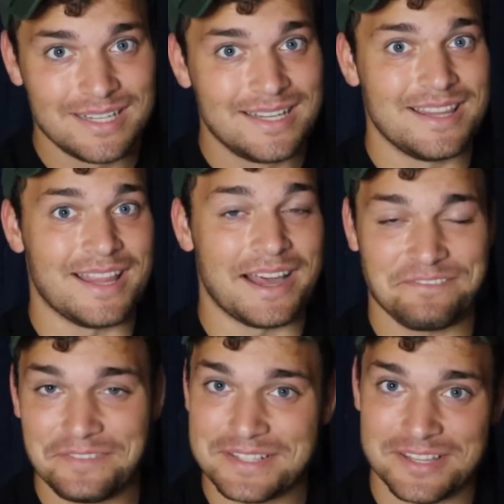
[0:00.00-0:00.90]
That
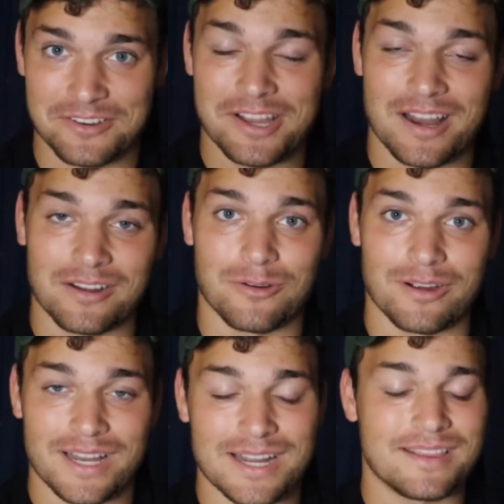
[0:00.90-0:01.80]
fits their category,
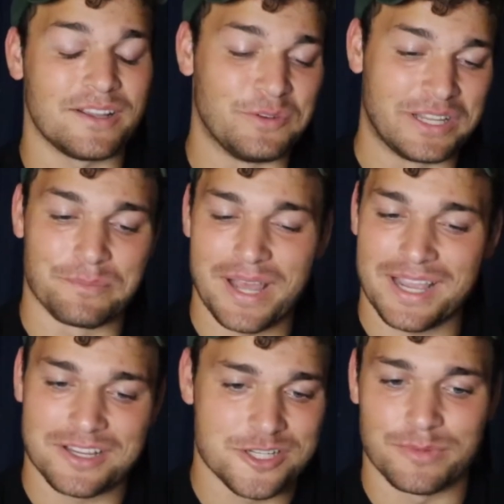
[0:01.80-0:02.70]
and I think we could
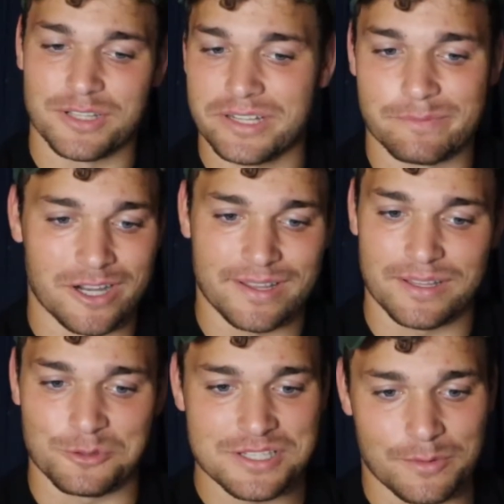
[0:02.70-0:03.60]
package Malik Monk
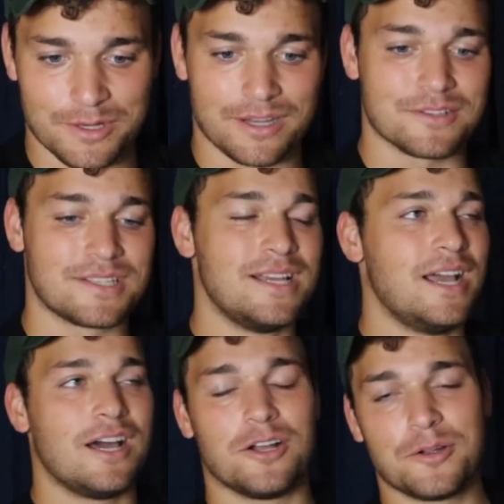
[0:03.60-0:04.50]
in with someone else.
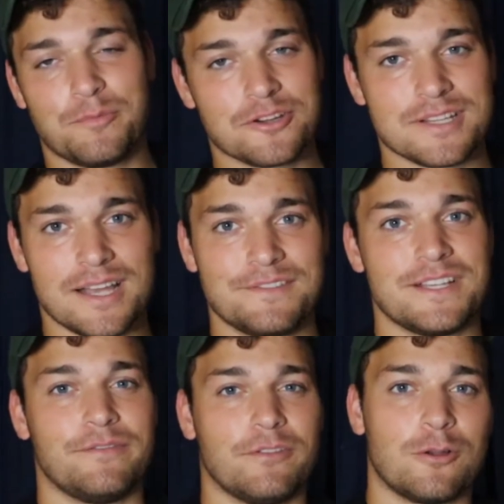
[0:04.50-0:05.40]
Another person I've
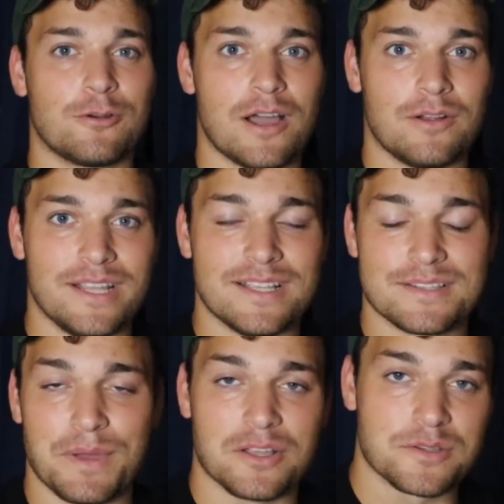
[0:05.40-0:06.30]
seen flown around is
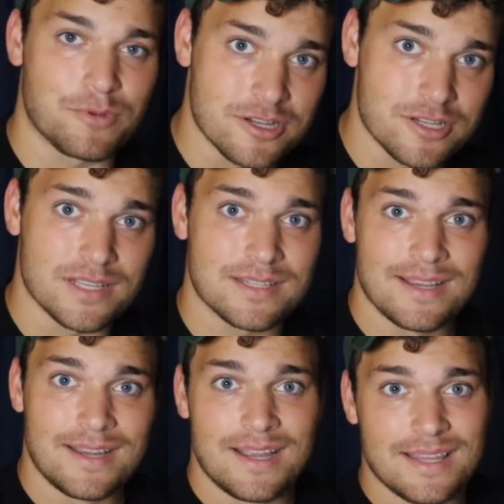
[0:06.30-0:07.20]
Miles Bridges.
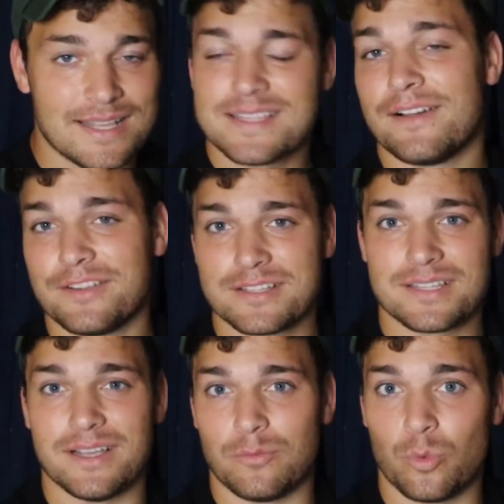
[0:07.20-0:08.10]
That's obviously
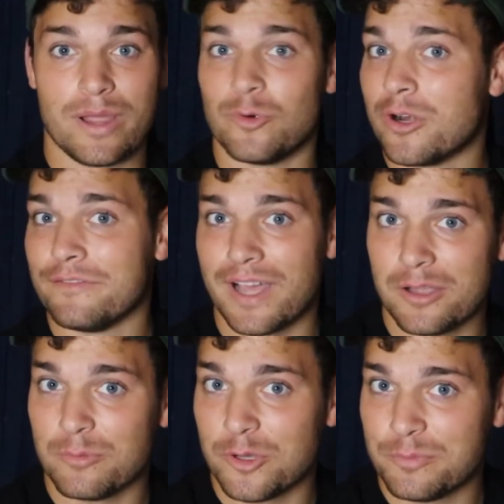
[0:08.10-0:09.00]
a way more
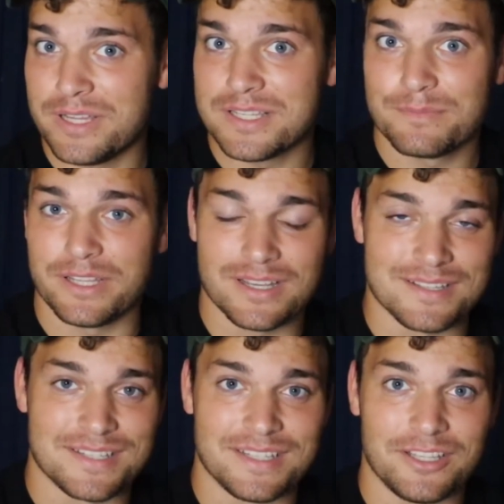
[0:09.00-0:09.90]
valuable piece
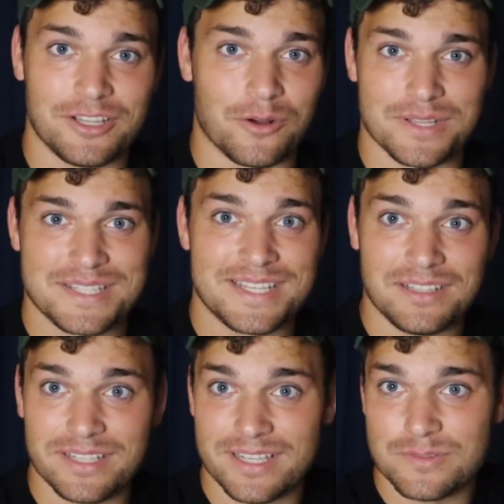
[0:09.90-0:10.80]
because his
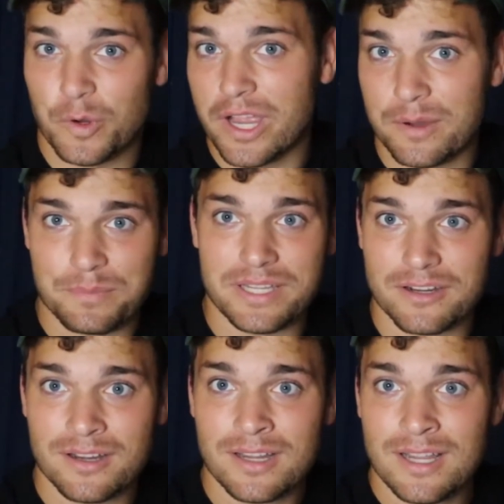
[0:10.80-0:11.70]
ceiling is way up
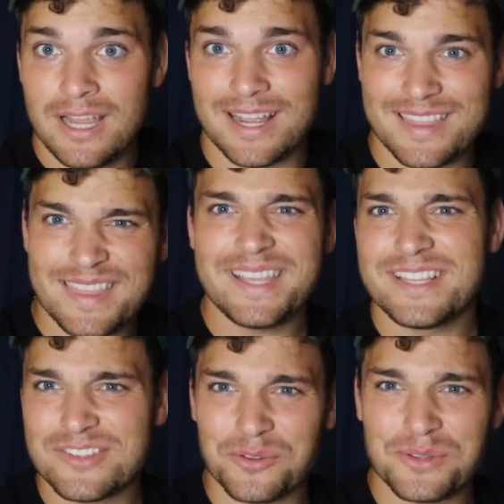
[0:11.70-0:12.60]
here, and I think
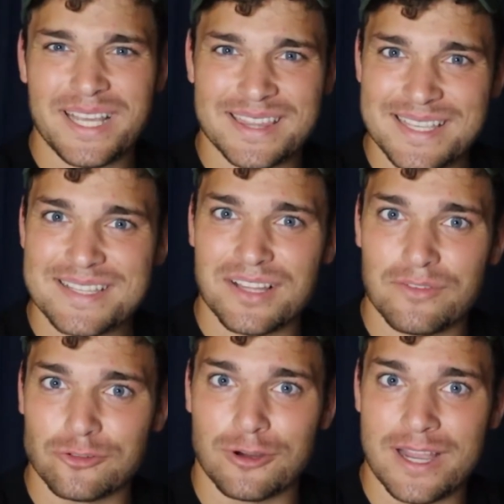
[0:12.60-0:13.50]
he's only at this
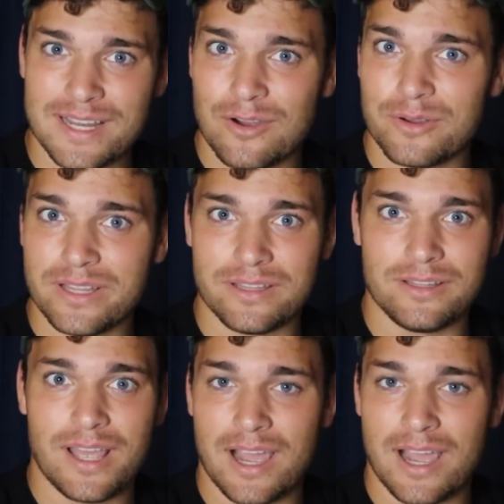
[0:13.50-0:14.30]
level right now. He's